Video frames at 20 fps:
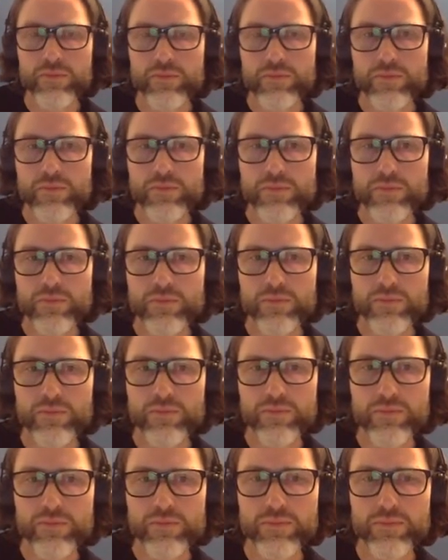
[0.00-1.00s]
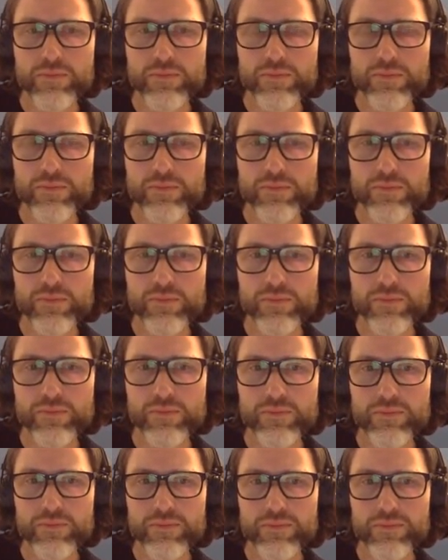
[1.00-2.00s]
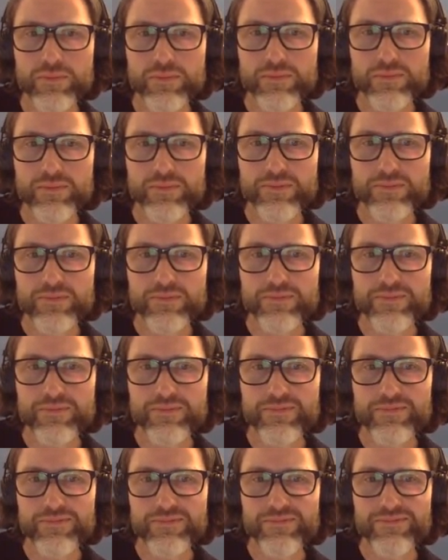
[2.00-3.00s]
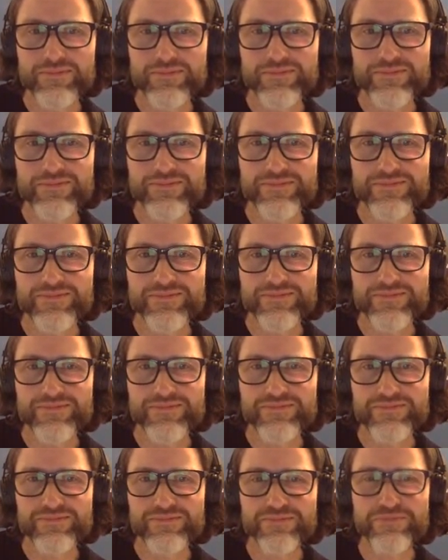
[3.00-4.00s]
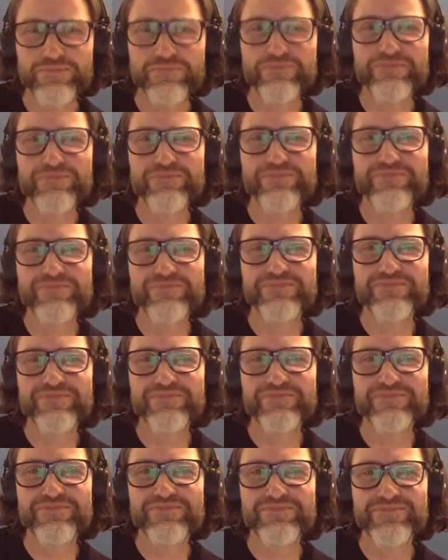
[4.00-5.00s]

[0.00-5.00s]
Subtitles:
(silent)